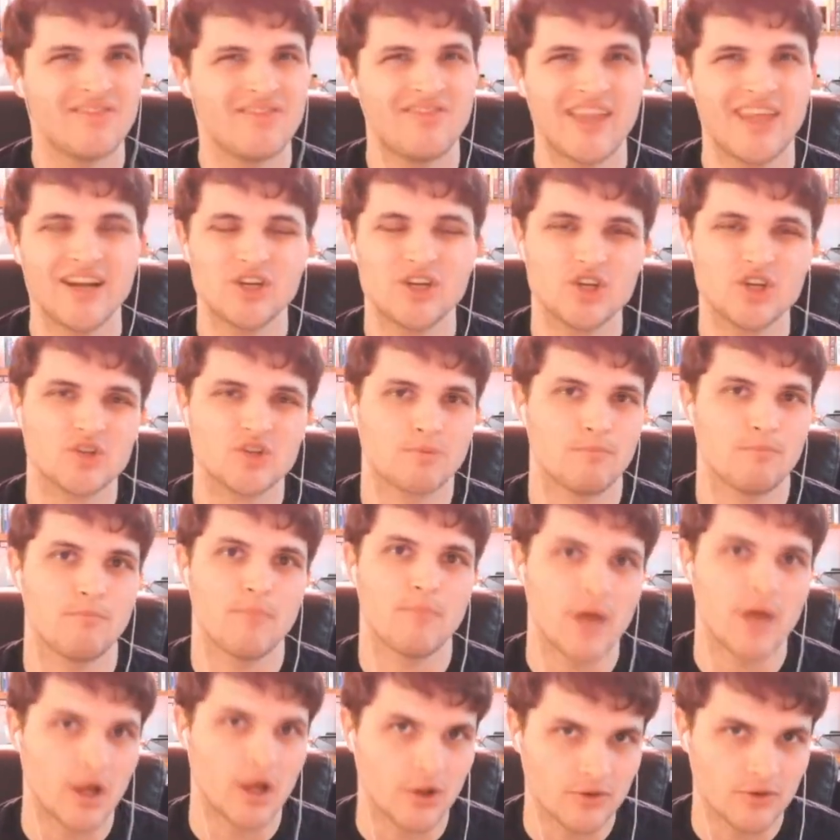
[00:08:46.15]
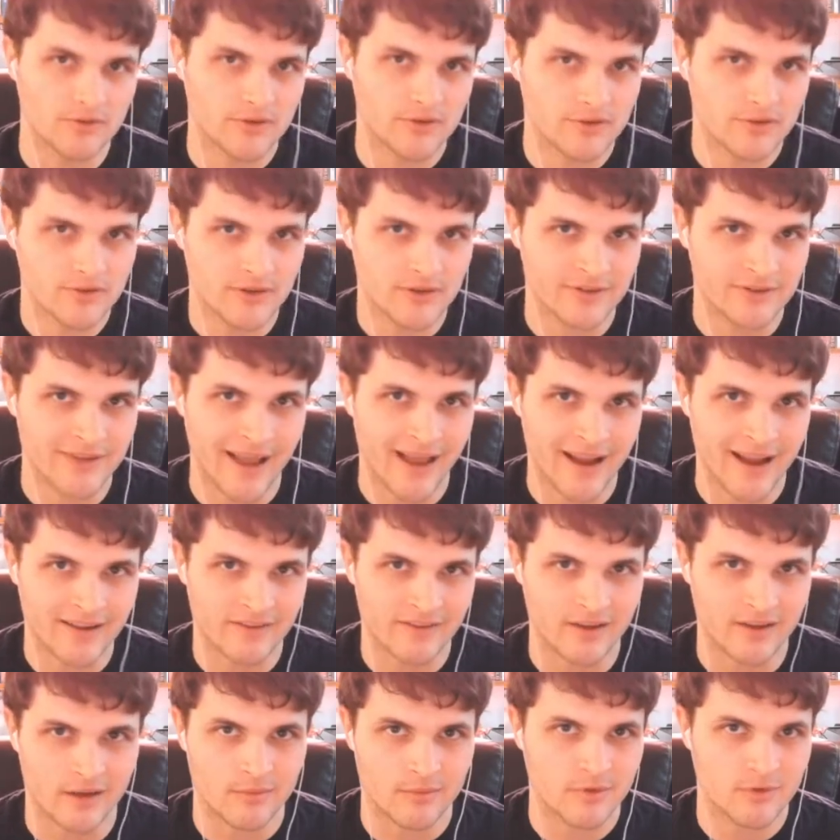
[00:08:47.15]
they just melt to tag
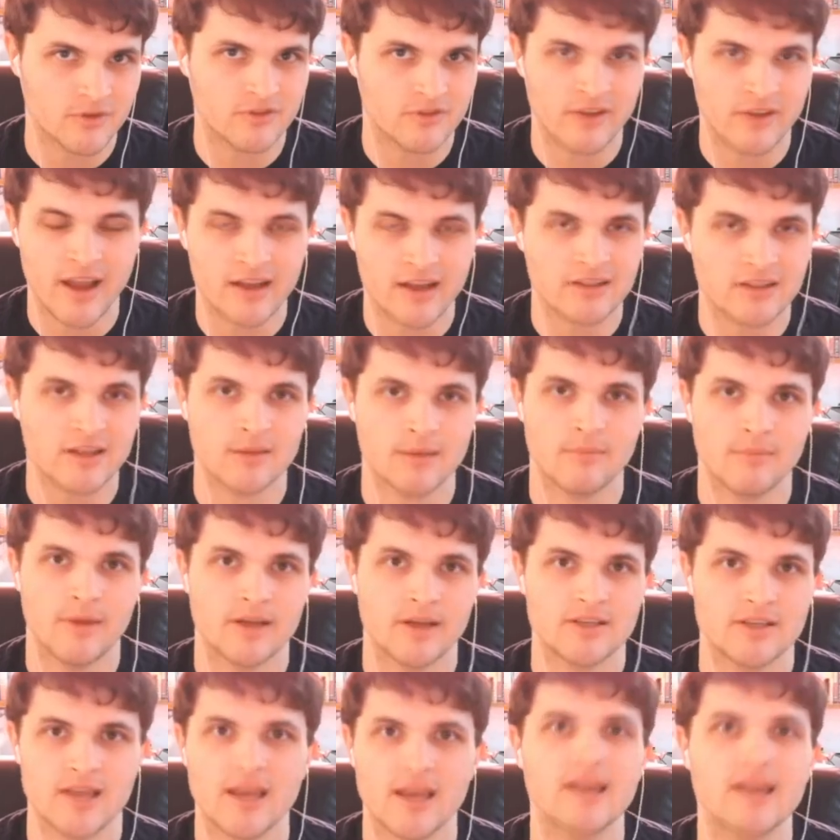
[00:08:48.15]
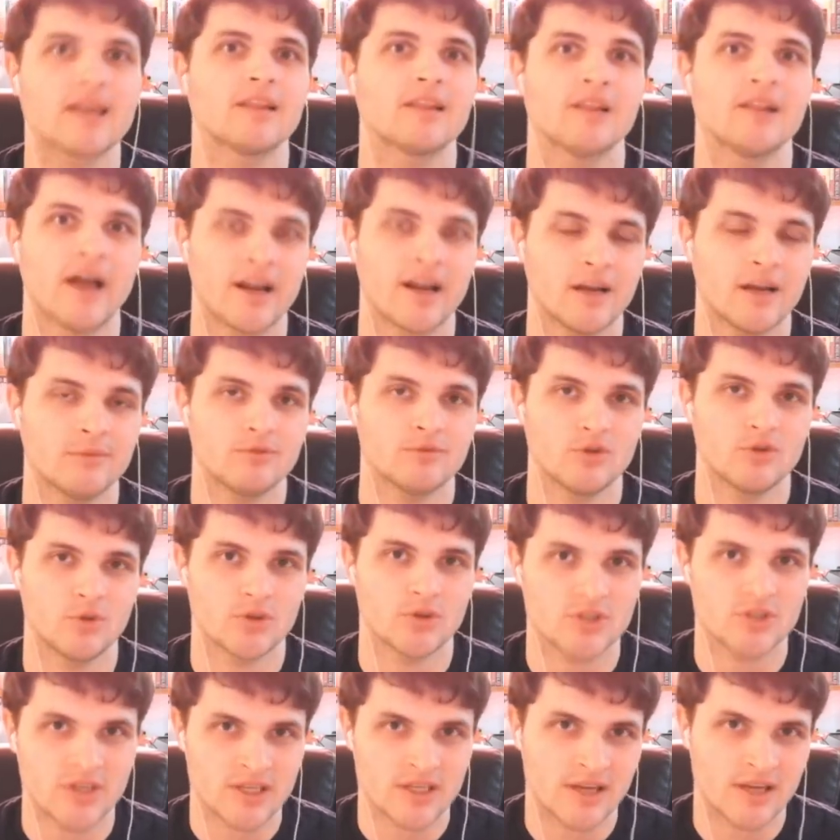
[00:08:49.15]
team because tag team makes any lineup do
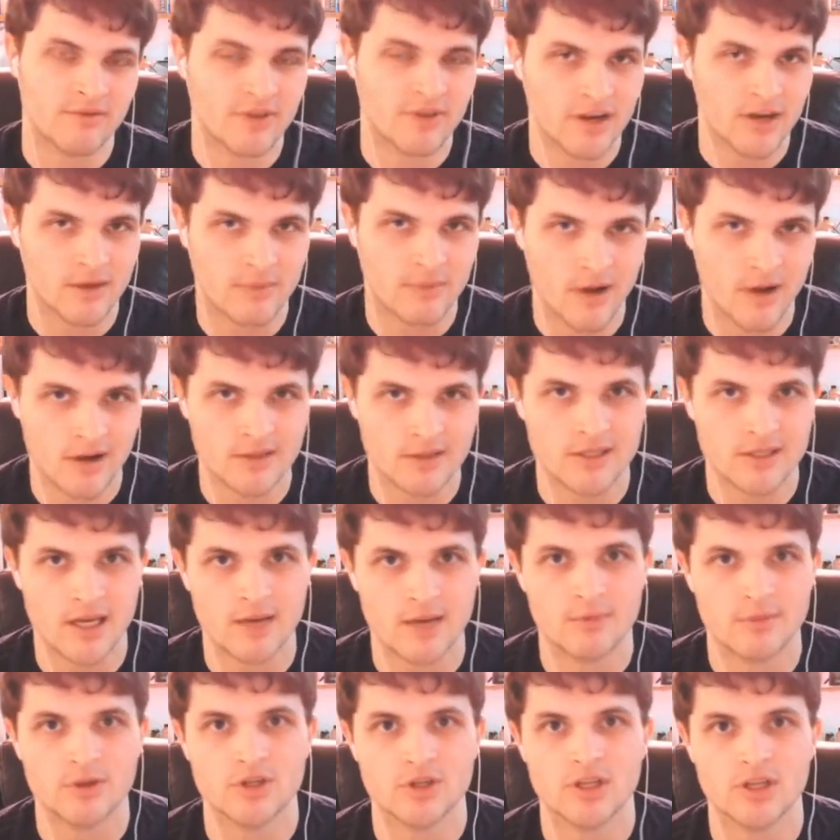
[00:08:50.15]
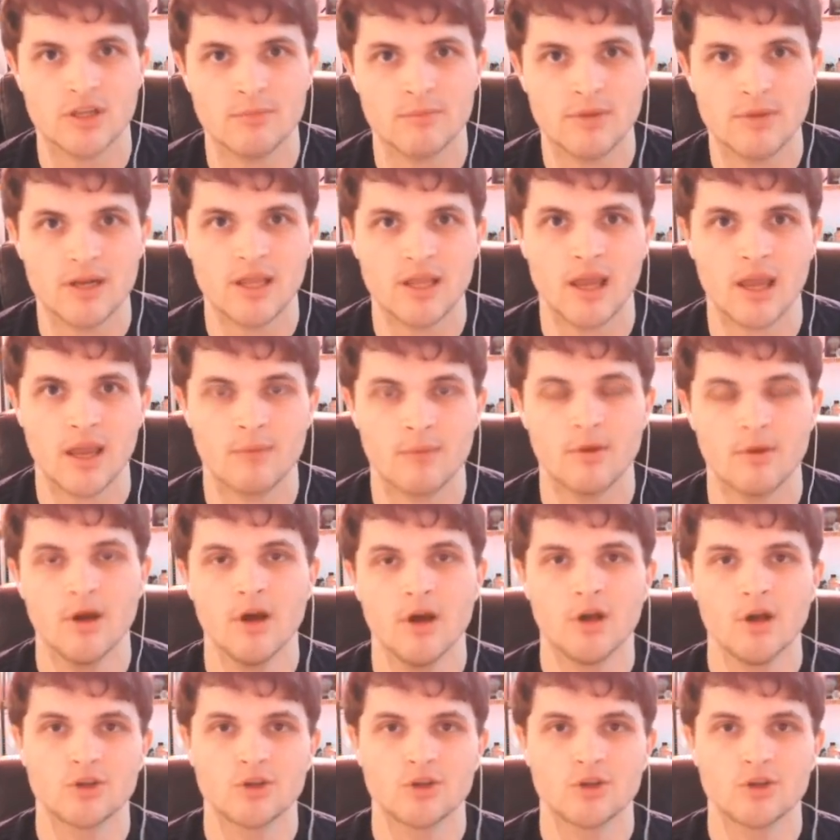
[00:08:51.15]
a significant amount of damage in the mid game.